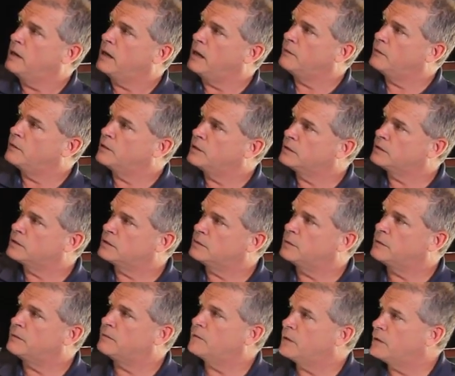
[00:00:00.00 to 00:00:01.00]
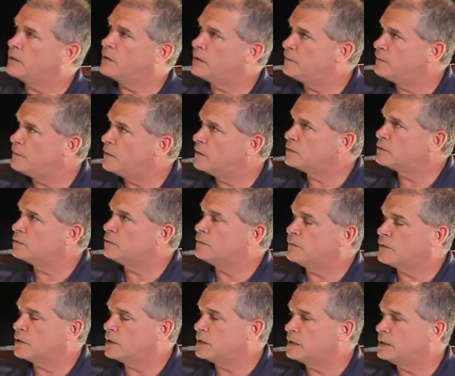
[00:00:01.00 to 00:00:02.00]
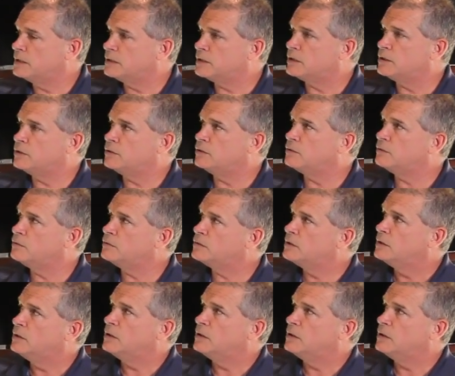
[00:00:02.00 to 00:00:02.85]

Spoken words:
Everything's going to be very functional, very easy to use.